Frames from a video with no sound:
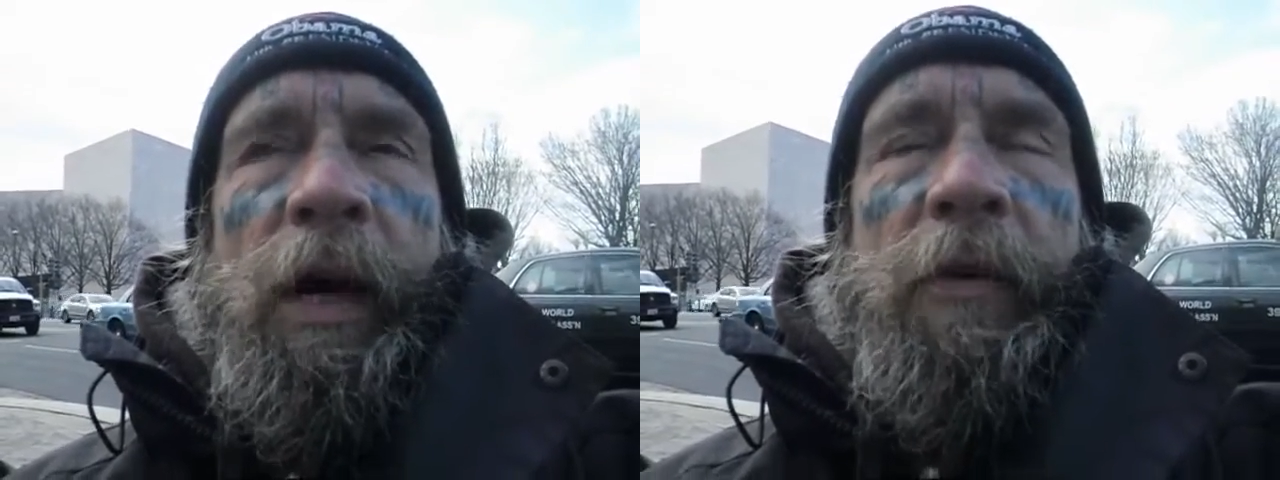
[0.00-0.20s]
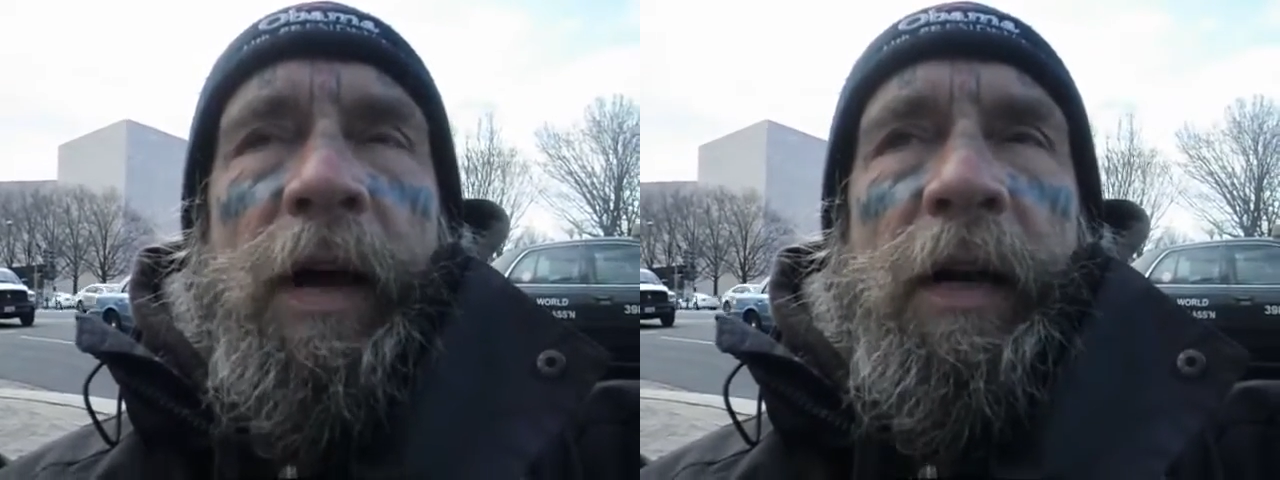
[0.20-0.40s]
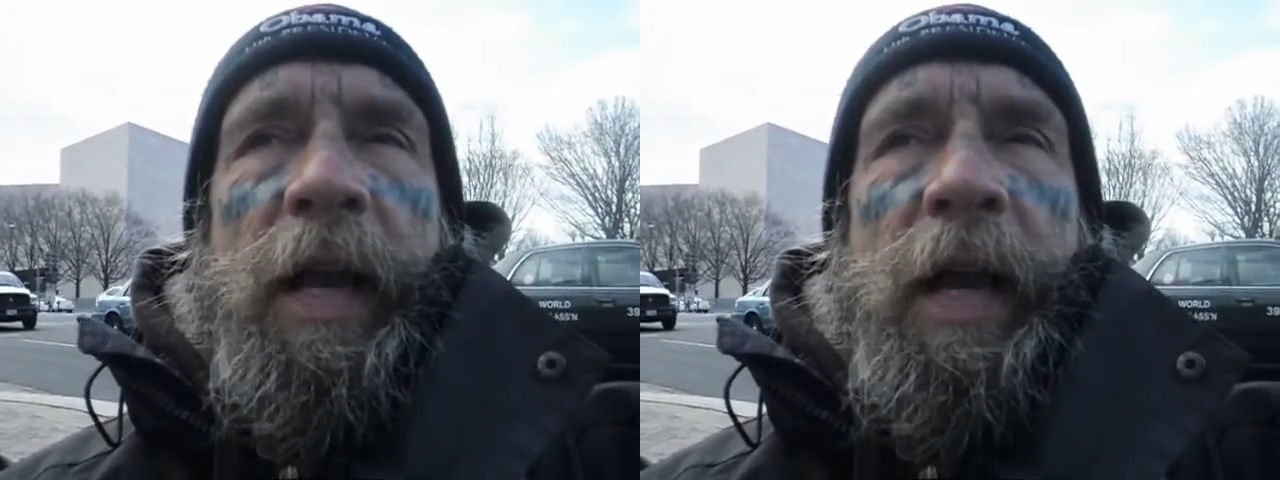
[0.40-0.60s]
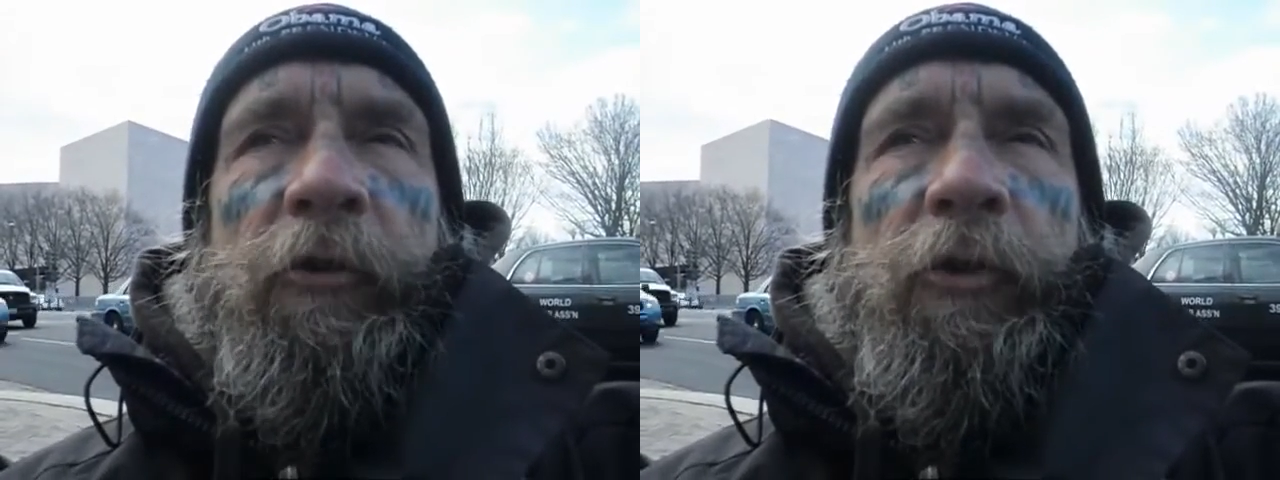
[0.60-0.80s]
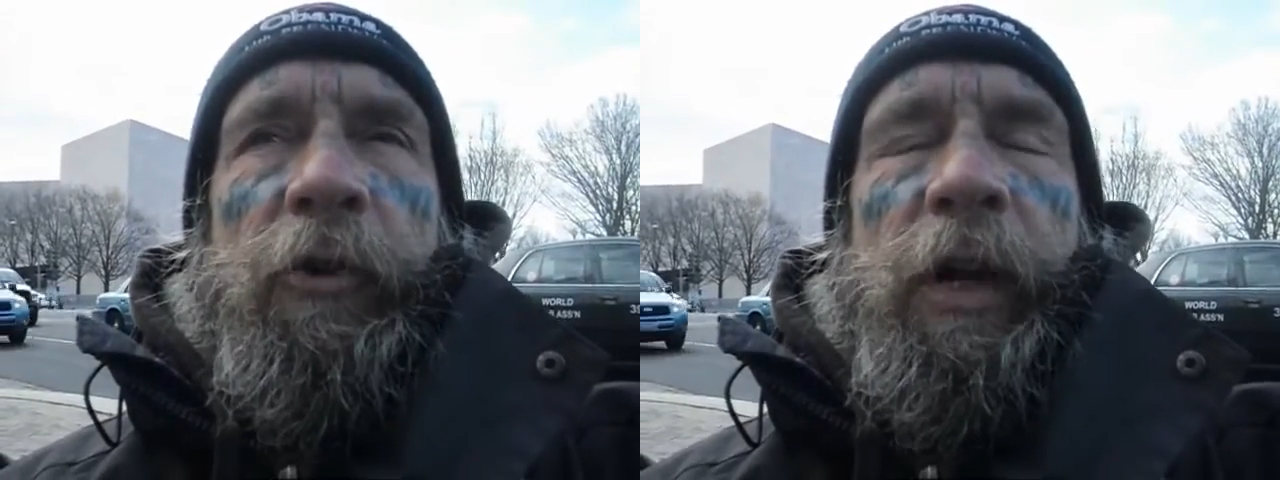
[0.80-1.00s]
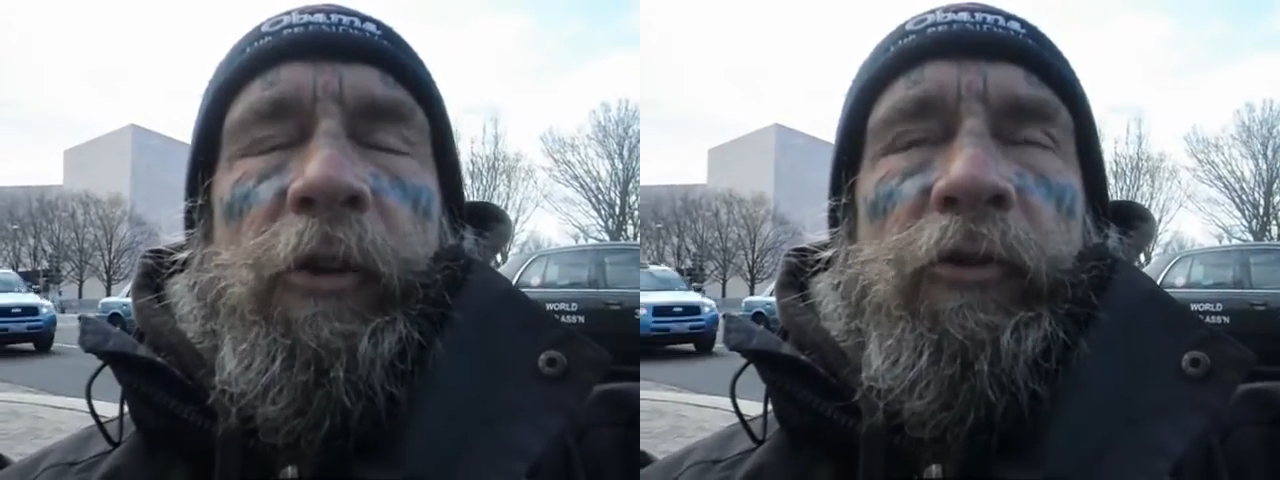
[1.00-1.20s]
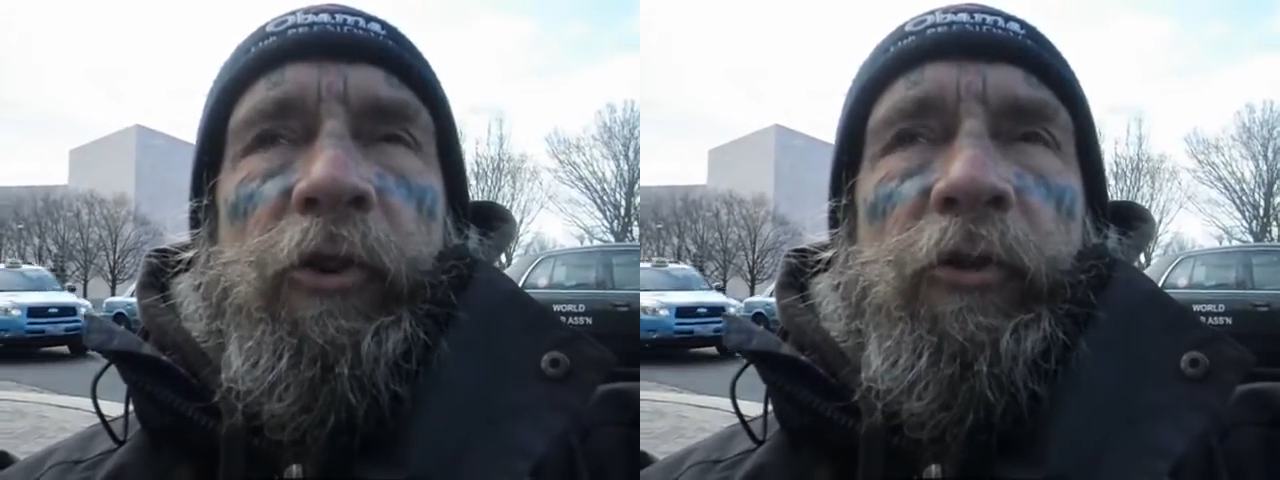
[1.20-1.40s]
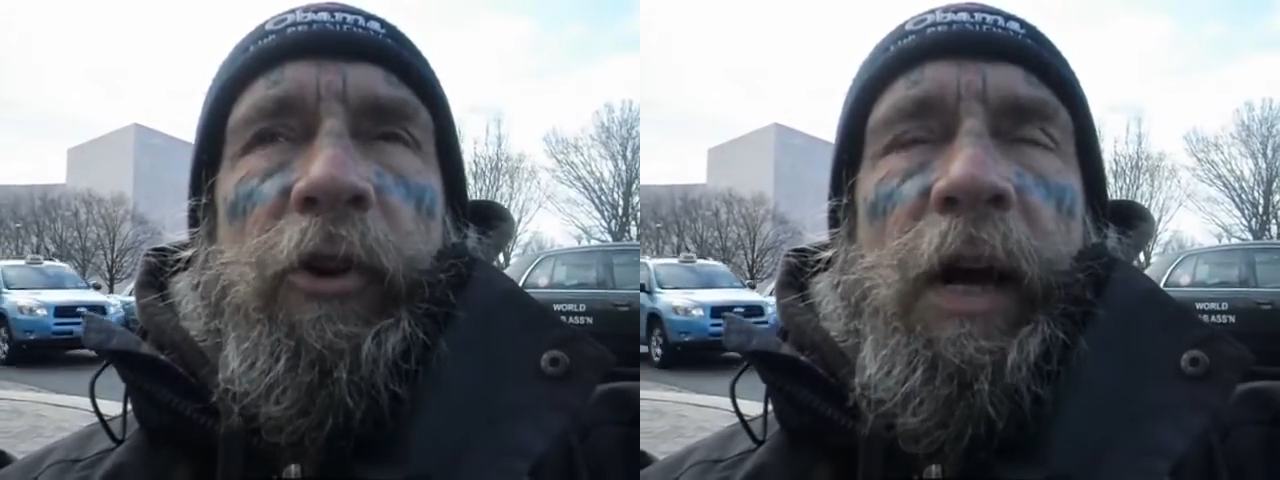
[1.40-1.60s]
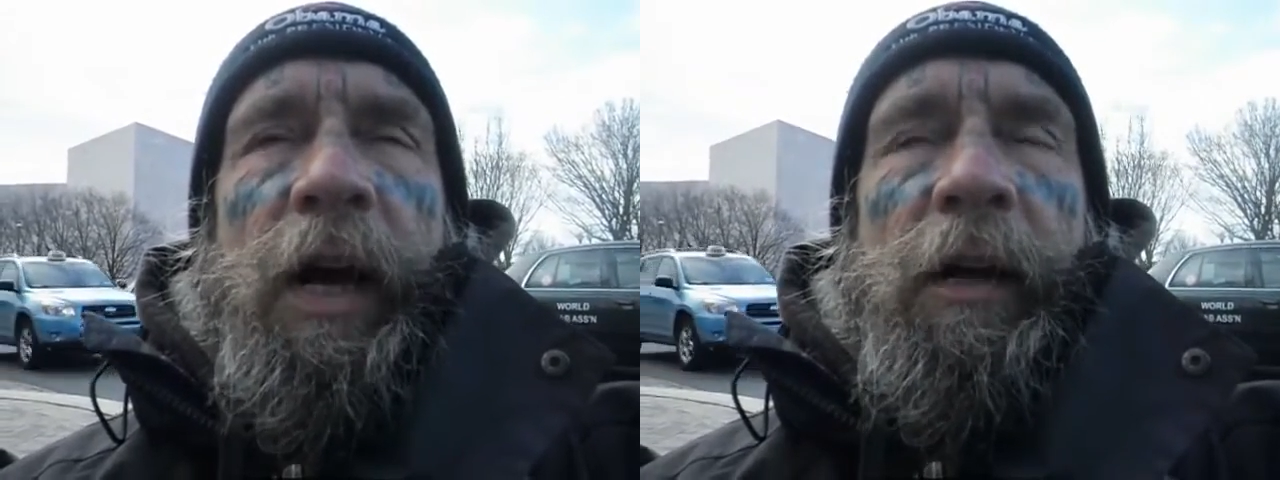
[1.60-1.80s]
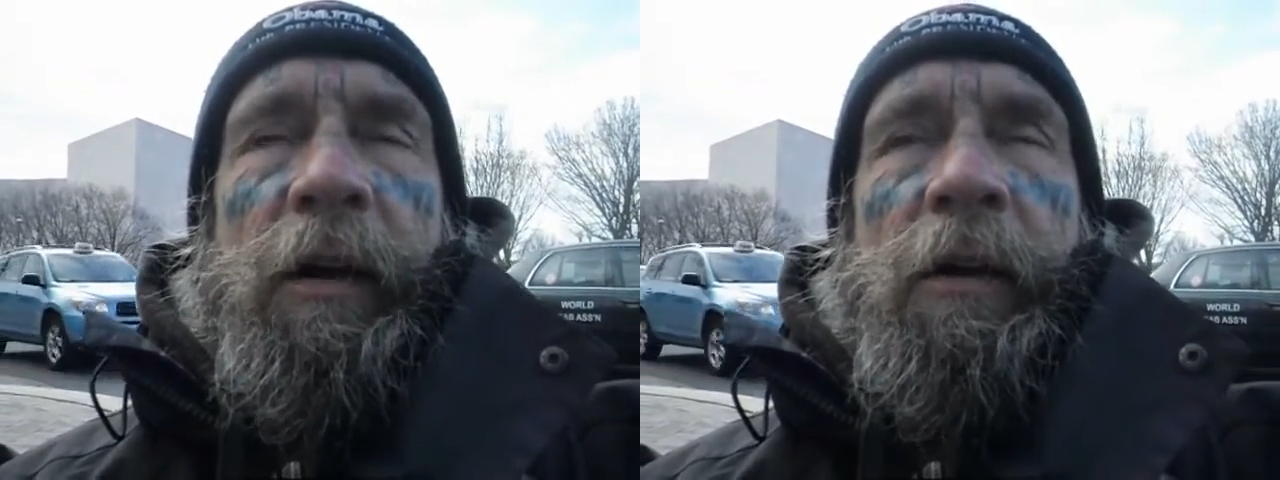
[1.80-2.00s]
I've got cancer, it's just not